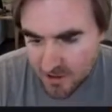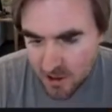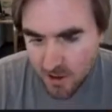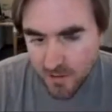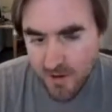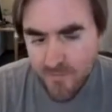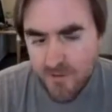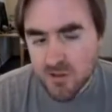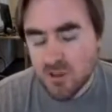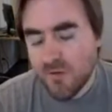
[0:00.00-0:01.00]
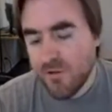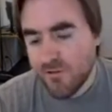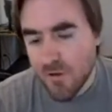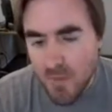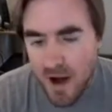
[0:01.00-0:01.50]
So if you're
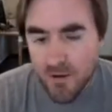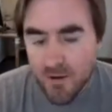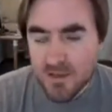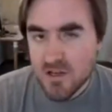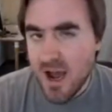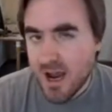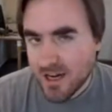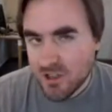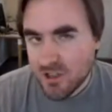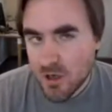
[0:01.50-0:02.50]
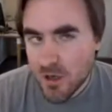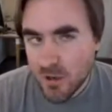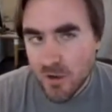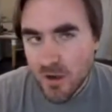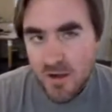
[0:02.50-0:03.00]
suffering from migraines, I can show
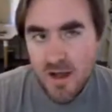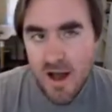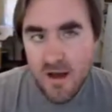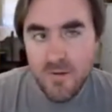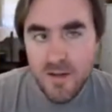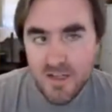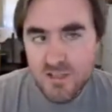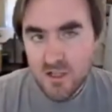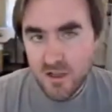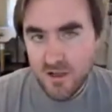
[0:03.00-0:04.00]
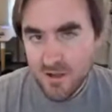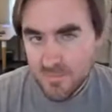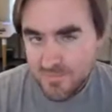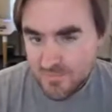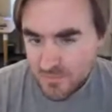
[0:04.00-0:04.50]
you how to
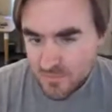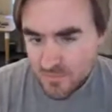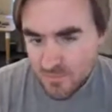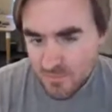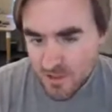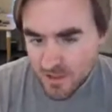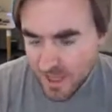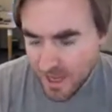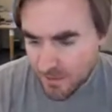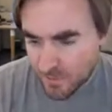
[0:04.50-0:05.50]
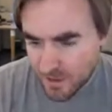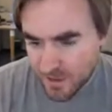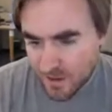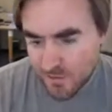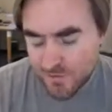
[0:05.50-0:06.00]
easily get
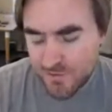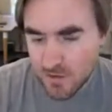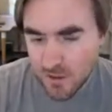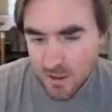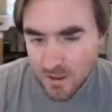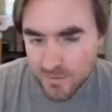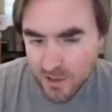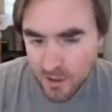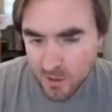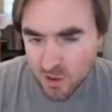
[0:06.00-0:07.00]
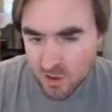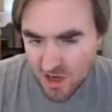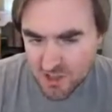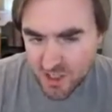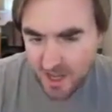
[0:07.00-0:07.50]
rid of
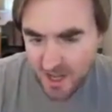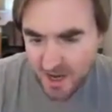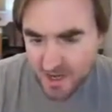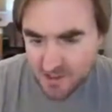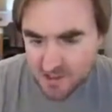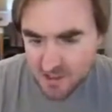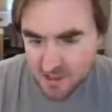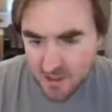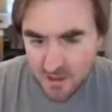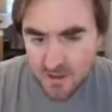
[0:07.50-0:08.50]
crushing headaches.